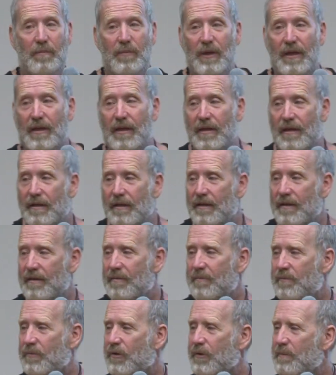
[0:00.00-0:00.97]
being
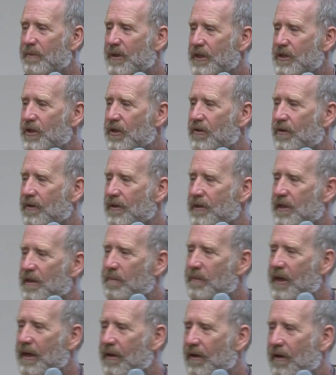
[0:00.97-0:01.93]
promiscuous
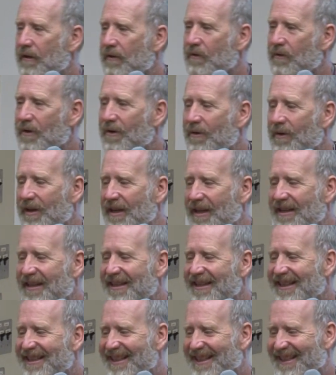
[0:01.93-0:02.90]
about our growing?
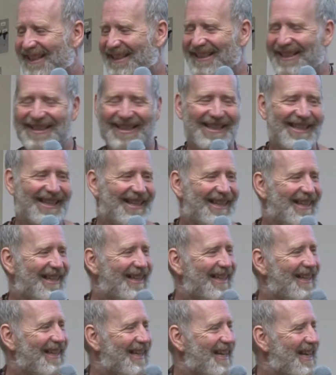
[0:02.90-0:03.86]

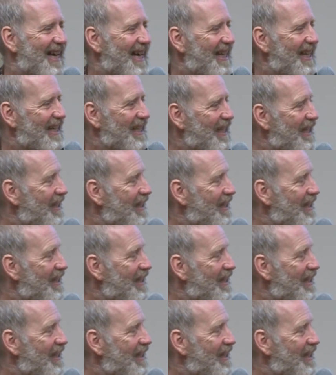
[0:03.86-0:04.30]
Okay, th